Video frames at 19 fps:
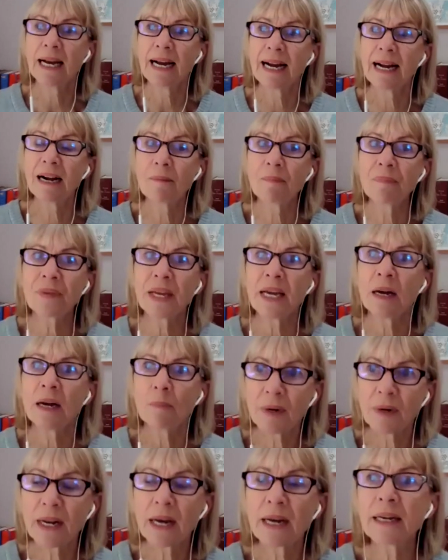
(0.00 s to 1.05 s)
um,
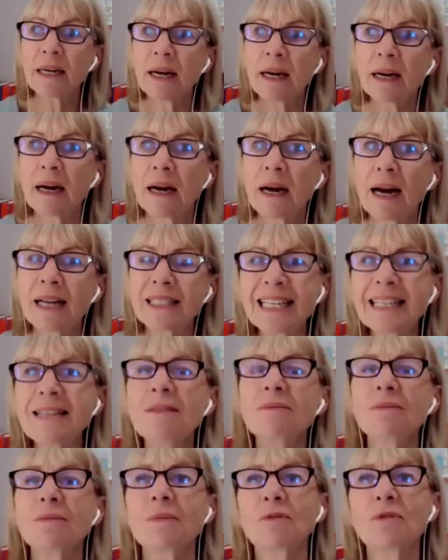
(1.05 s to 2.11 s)
but i i didn't
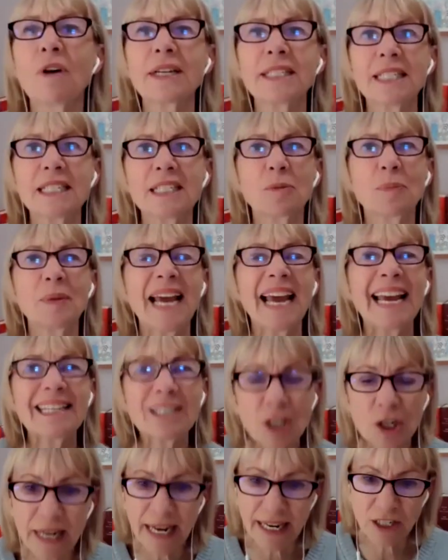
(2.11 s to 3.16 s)
write it to be
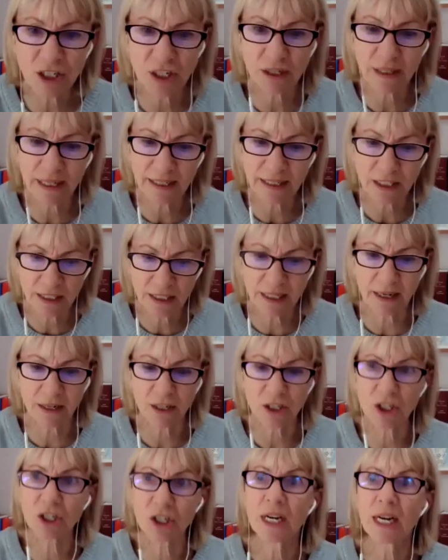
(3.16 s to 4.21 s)
educational as
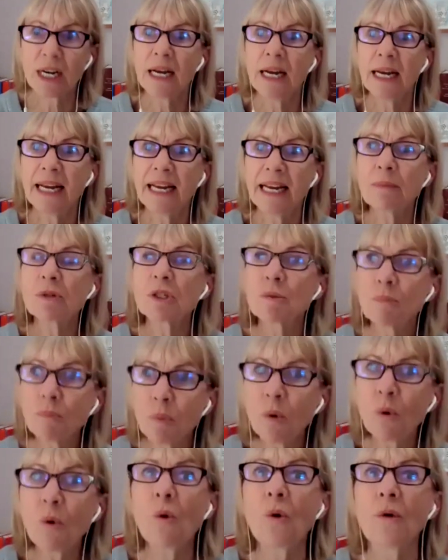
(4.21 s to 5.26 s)
such it was
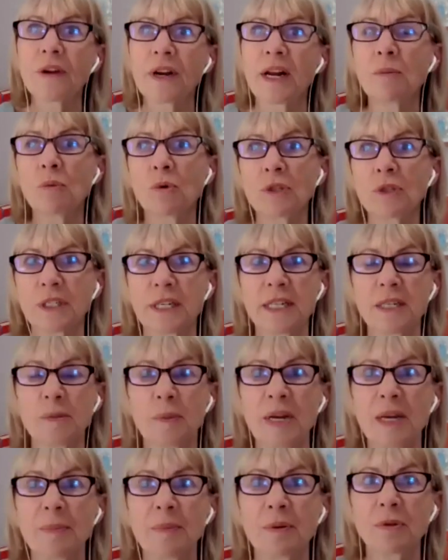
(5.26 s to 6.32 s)
more that i wanted
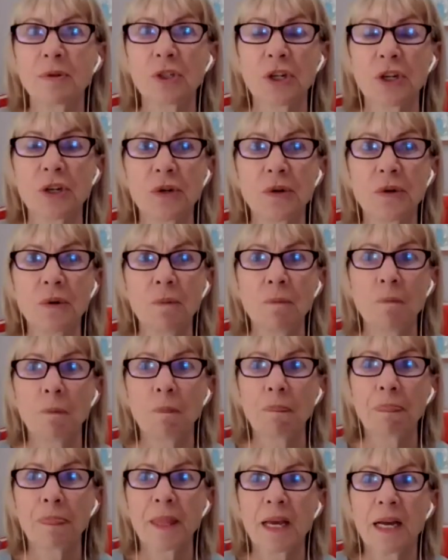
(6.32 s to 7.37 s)
people to
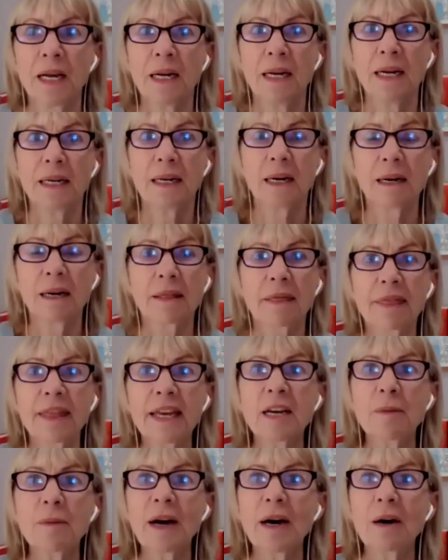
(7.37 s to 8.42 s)

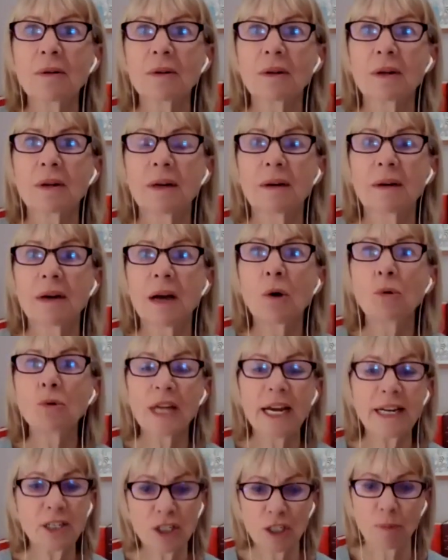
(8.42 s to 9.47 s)
think about old
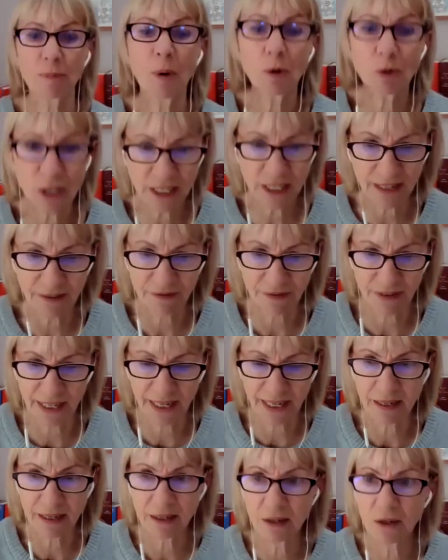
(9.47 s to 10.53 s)
age as a positive
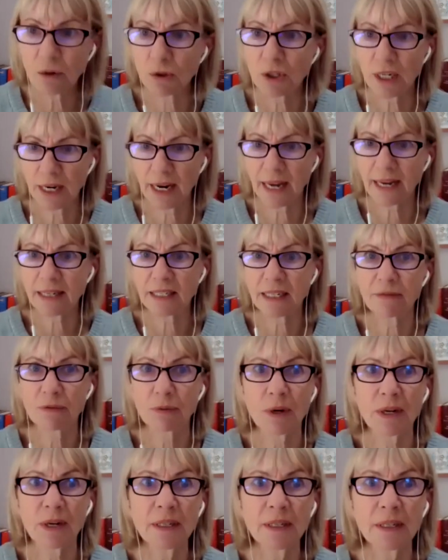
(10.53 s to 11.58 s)
thing not a negative
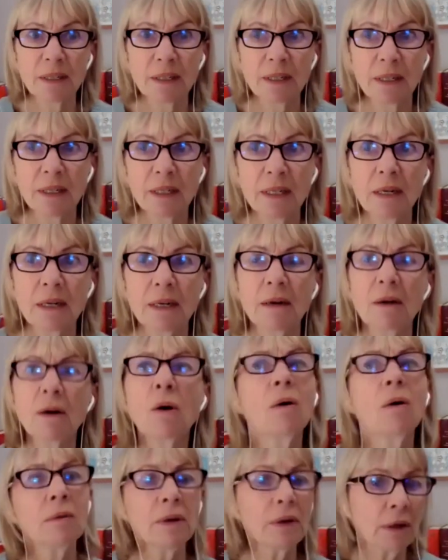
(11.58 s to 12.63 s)
one
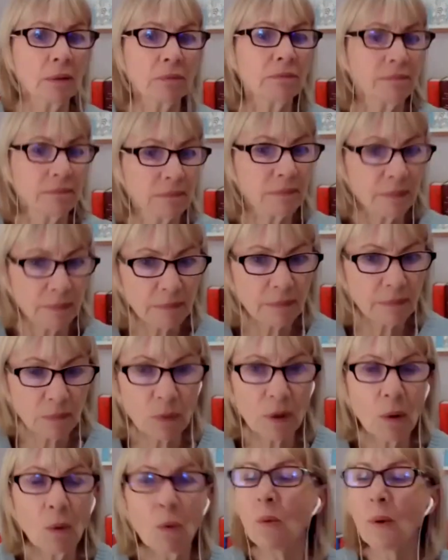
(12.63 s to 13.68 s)
you know
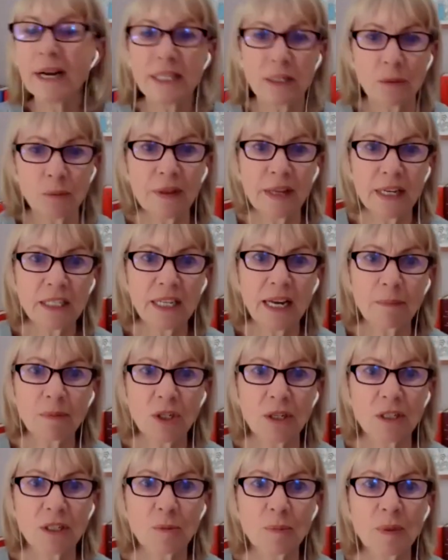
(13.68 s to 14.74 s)
always with
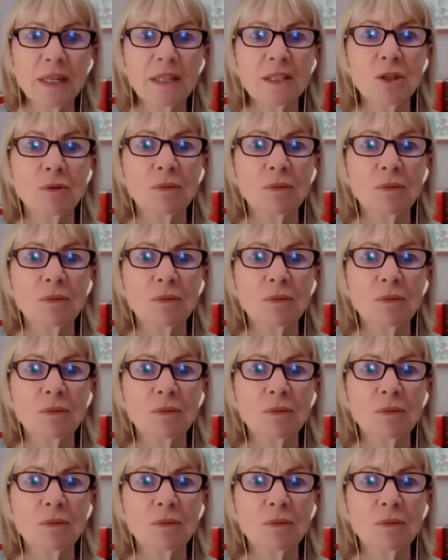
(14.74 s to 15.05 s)
exceptions but as